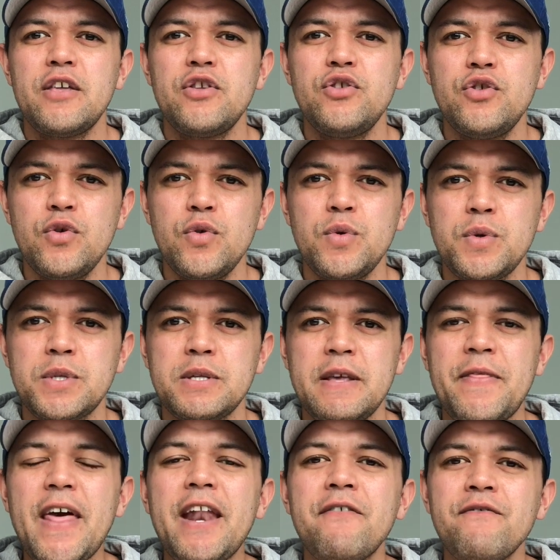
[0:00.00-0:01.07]
use
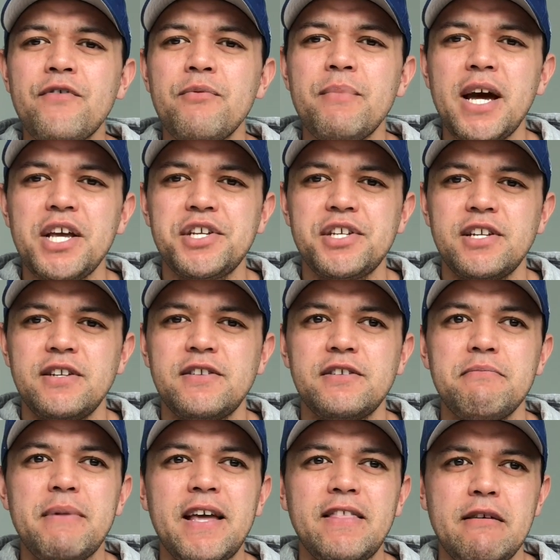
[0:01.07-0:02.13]
that information
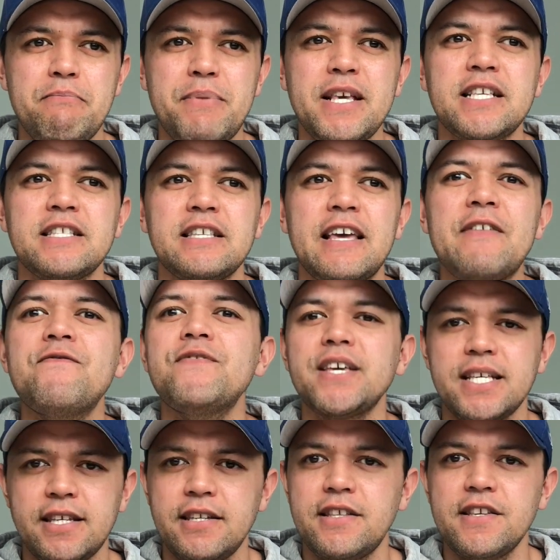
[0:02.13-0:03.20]
to make the best
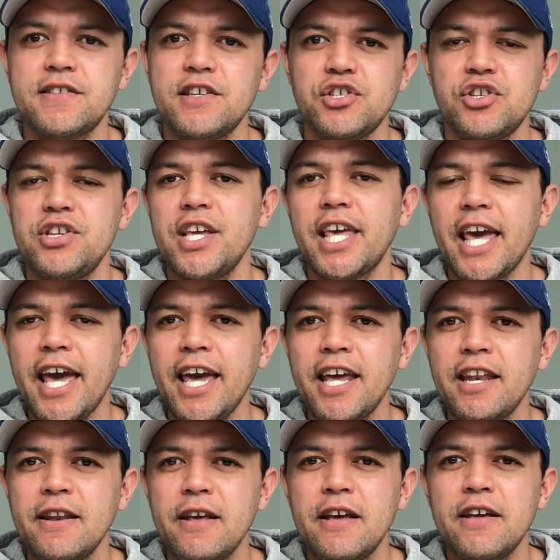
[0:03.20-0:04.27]
investing decision you
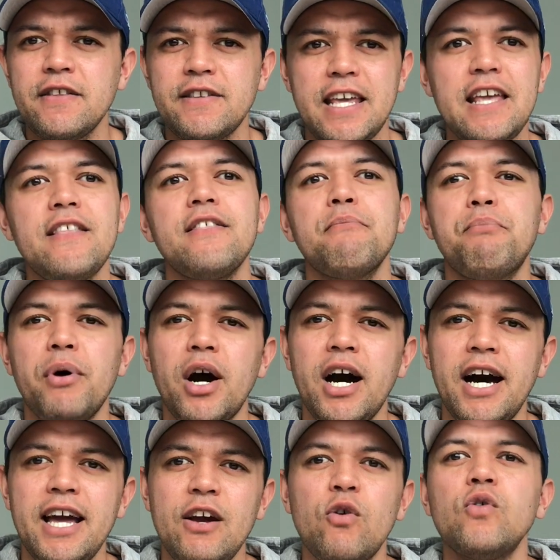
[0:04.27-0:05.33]
can to either
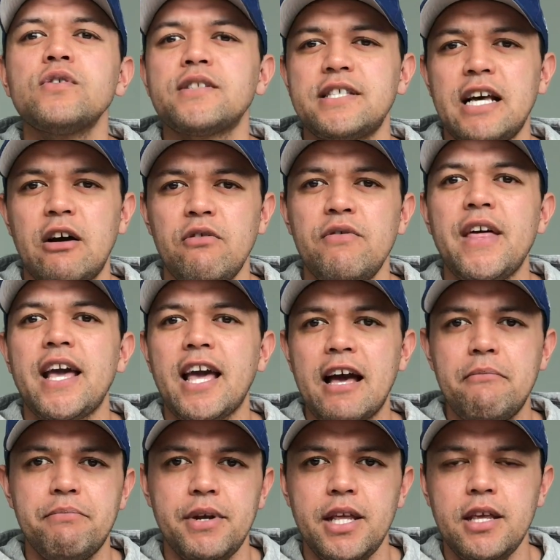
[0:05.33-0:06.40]
buy or sell that
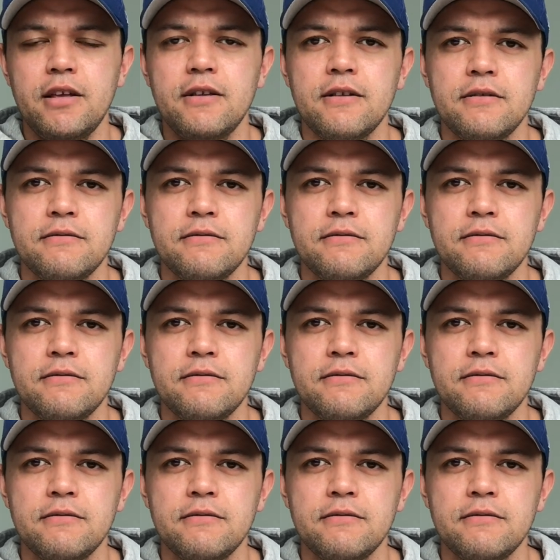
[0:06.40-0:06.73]
company.